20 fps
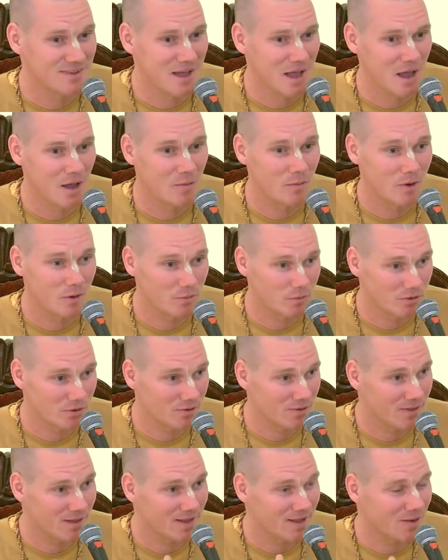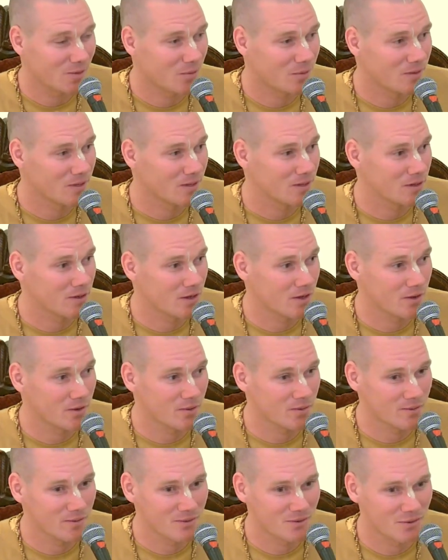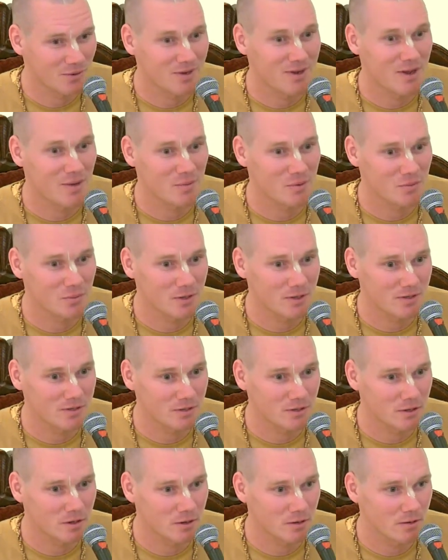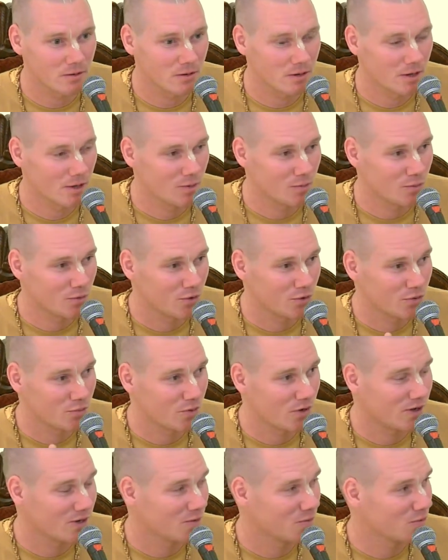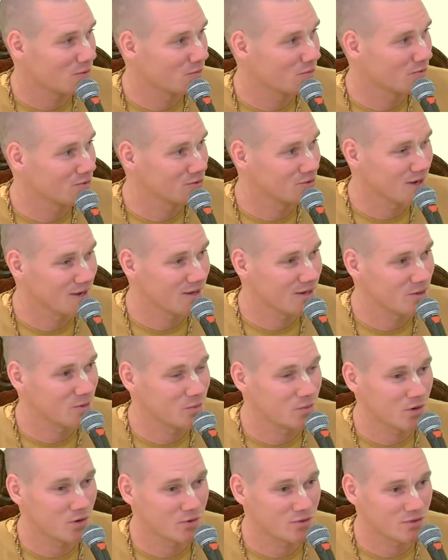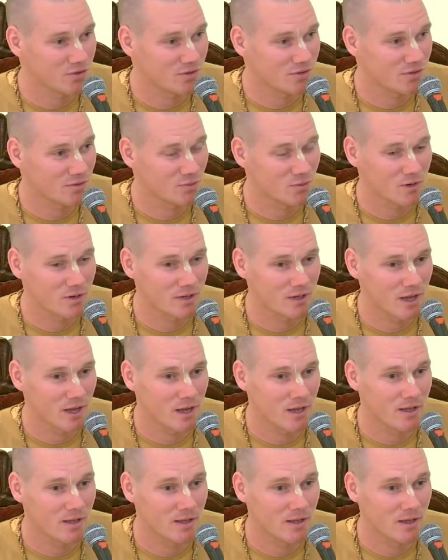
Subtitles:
I remember like a week ago, or a couple weeks ago, Brigupati Prabhu tried to approach this one guy,